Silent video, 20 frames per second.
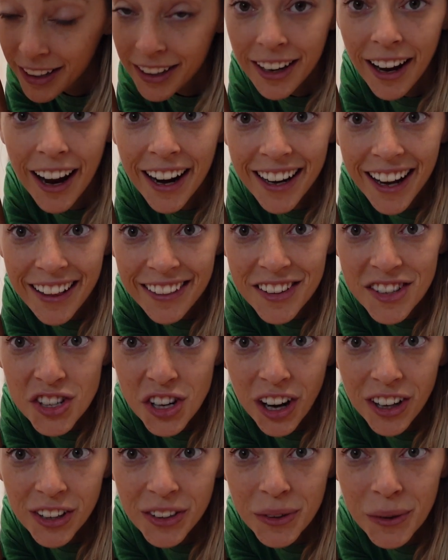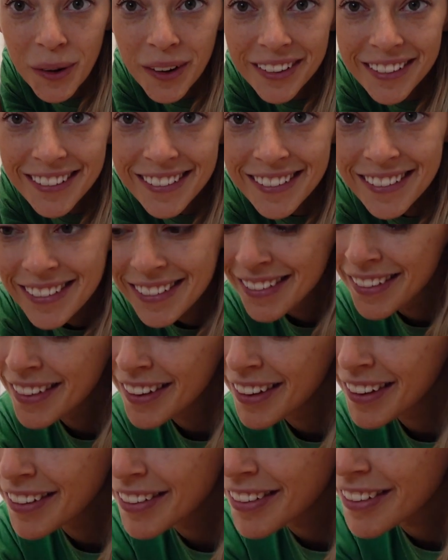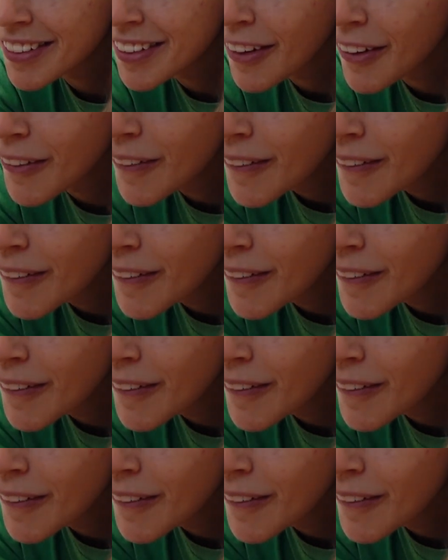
yeah, I got the chocolate one. So,